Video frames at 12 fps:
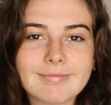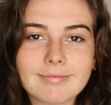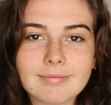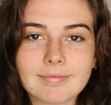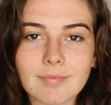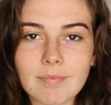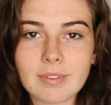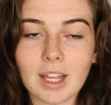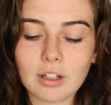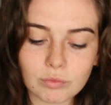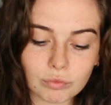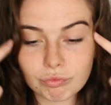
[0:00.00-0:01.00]
Hey
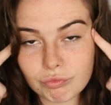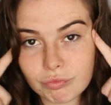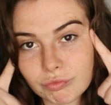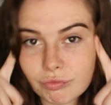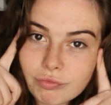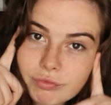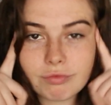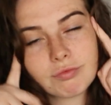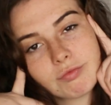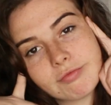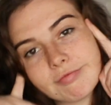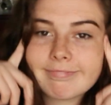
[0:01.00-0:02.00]
everyone, so today's
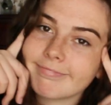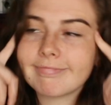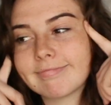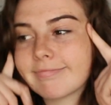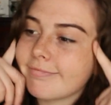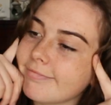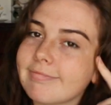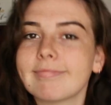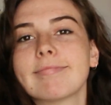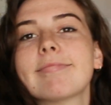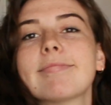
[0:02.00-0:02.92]
video is